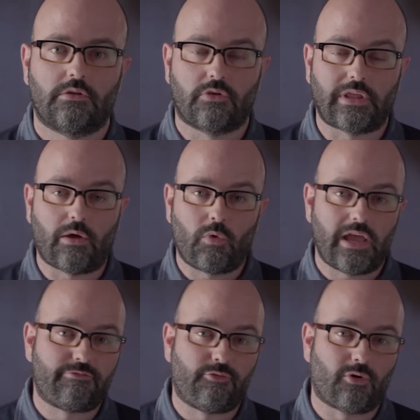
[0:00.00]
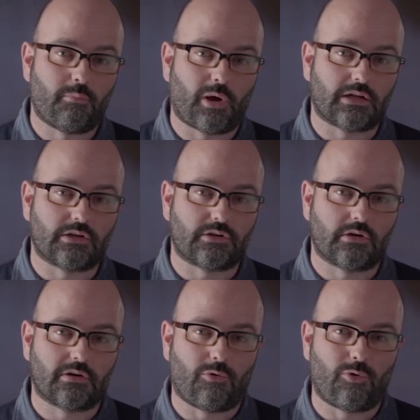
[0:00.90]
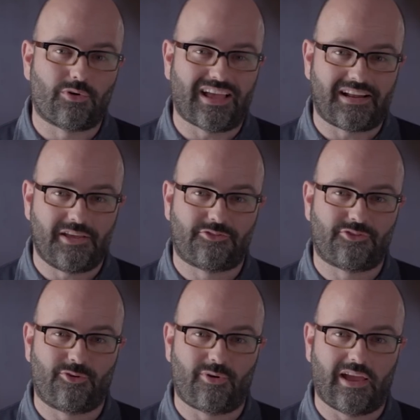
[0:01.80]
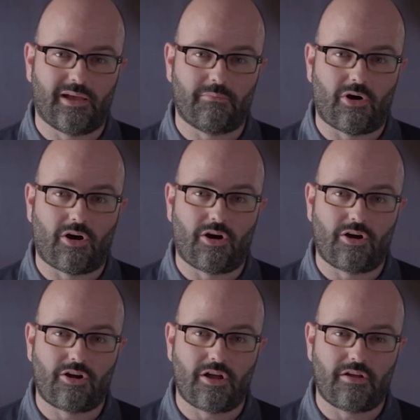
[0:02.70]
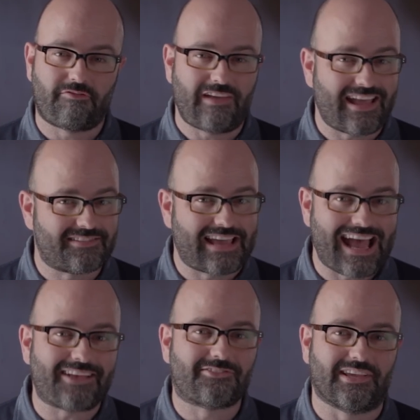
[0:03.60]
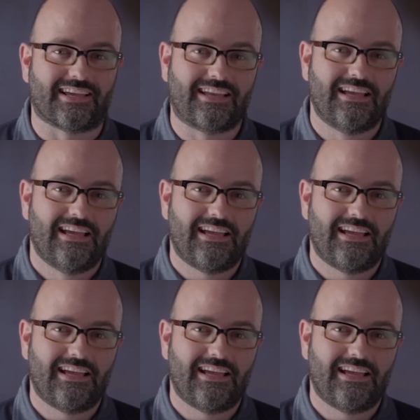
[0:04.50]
So that waveform monitor or that histogram are fantastic